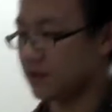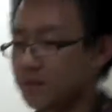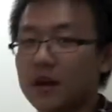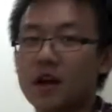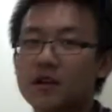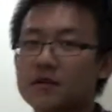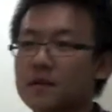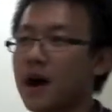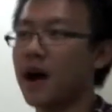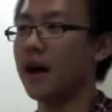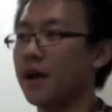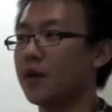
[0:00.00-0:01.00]
because
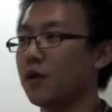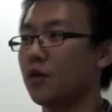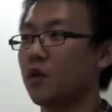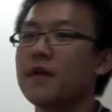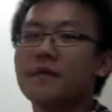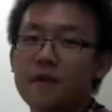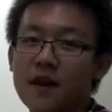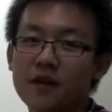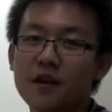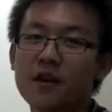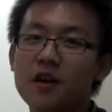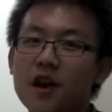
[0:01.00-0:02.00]
my
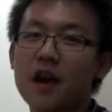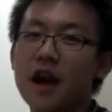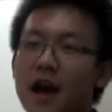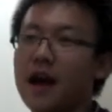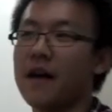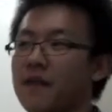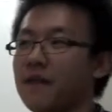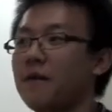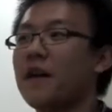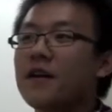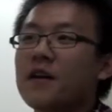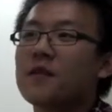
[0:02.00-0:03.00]
grandfather and the
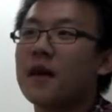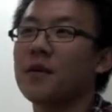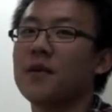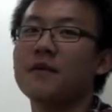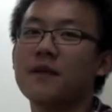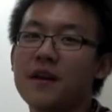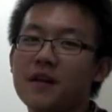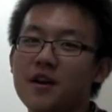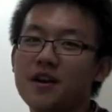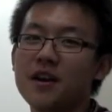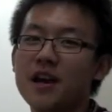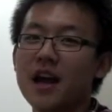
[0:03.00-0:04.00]
father of my grandfather
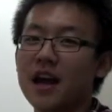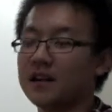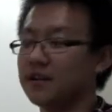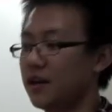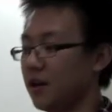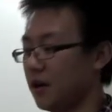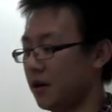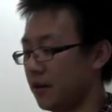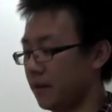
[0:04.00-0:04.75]
is a